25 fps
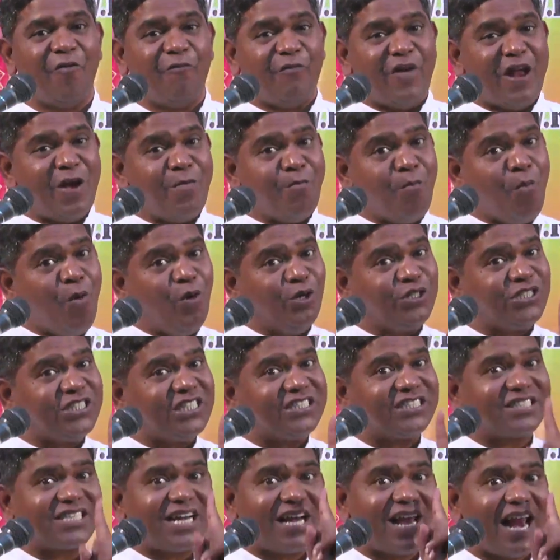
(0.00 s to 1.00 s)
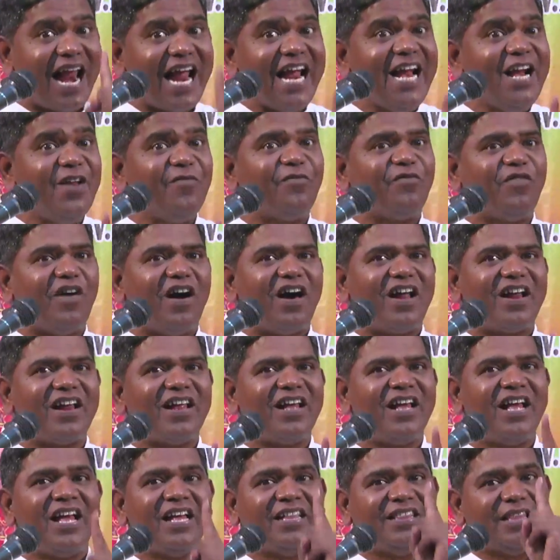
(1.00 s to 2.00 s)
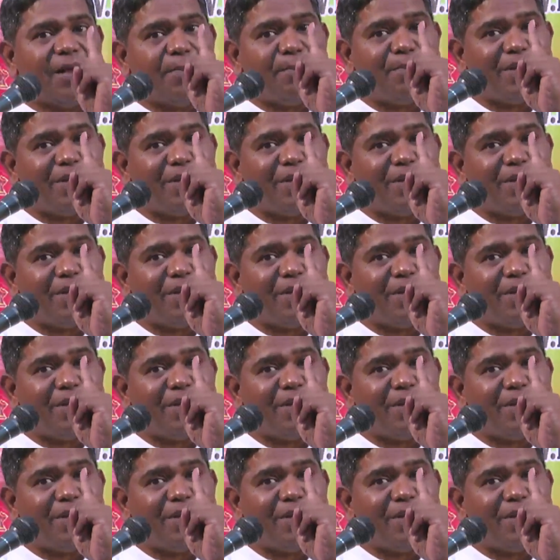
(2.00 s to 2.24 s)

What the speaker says: When Moses cried for the